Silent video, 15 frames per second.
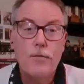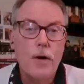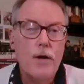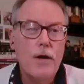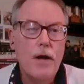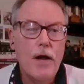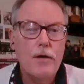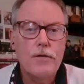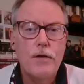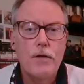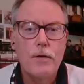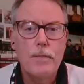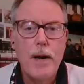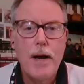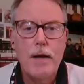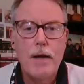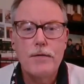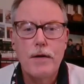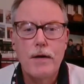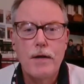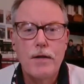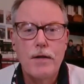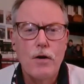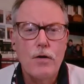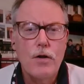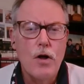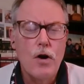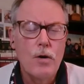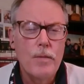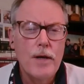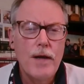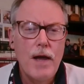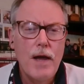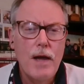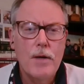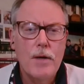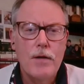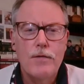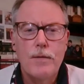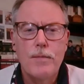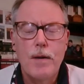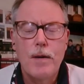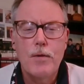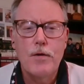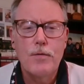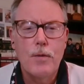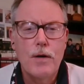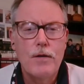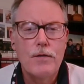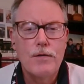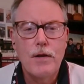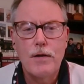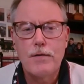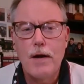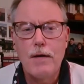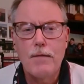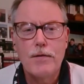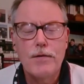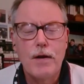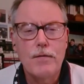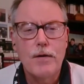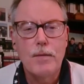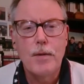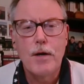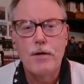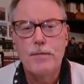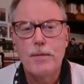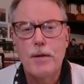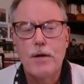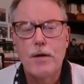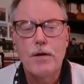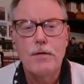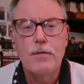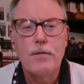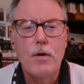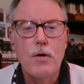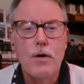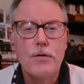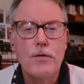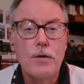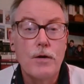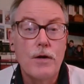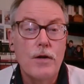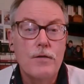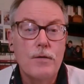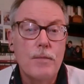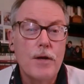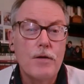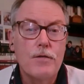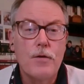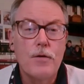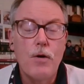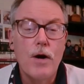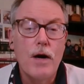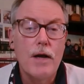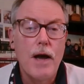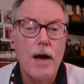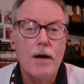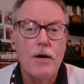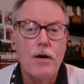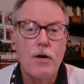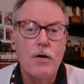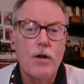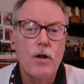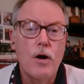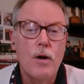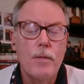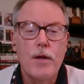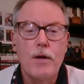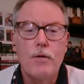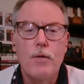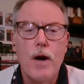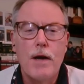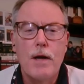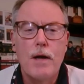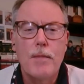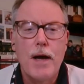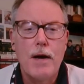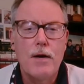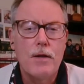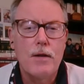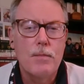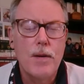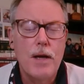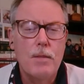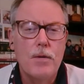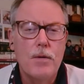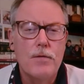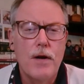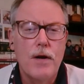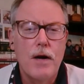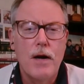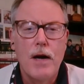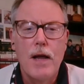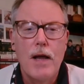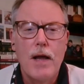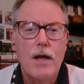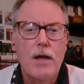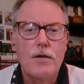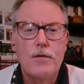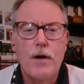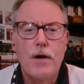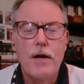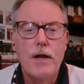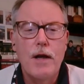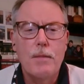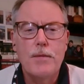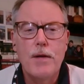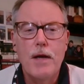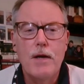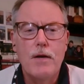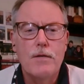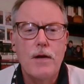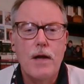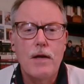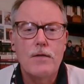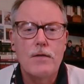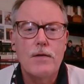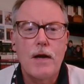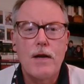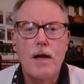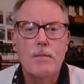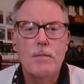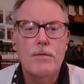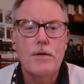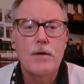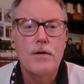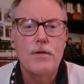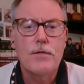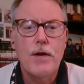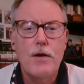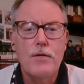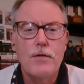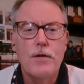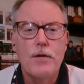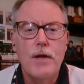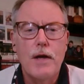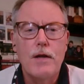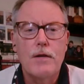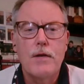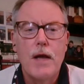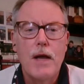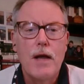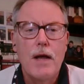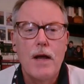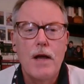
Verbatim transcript: wanted to ask you about uh, the Oklahoma game on September 26. Obviously, everybody's been looking forward to it. It's a big story out in Oklahoma. They were writing about it in the papers there. Is there any update? Is that is that game still scheduled as? Oh.